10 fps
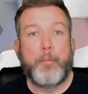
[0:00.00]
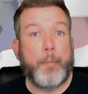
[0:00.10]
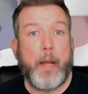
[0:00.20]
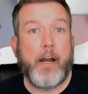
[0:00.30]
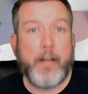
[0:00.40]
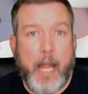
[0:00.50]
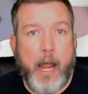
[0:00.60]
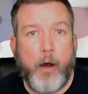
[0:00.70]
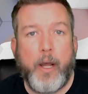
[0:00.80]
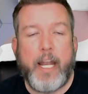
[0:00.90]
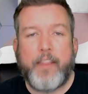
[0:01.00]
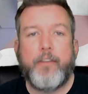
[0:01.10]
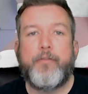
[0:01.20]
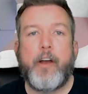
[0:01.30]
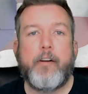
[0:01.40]
Prepare now, and
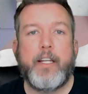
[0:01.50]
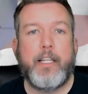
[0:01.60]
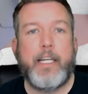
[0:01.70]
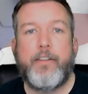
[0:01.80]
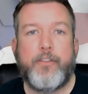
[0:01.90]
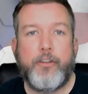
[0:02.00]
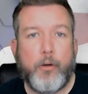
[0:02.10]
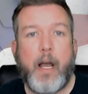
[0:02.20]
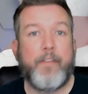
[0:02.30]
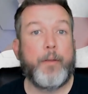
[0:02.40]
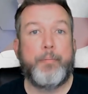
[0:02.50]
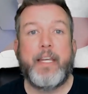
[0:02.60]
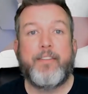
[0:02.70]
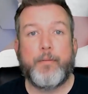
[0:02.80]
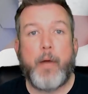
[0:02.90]
at the very least, you'll have the
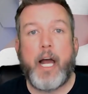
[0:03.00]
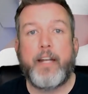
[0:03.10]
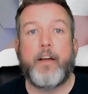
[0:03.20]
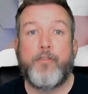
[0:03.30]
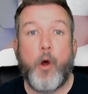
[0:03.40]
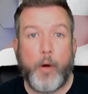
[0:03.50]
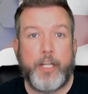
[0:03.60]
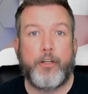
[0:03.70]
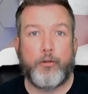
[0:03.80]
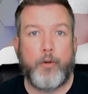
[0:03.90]
peace of mind of knowing you're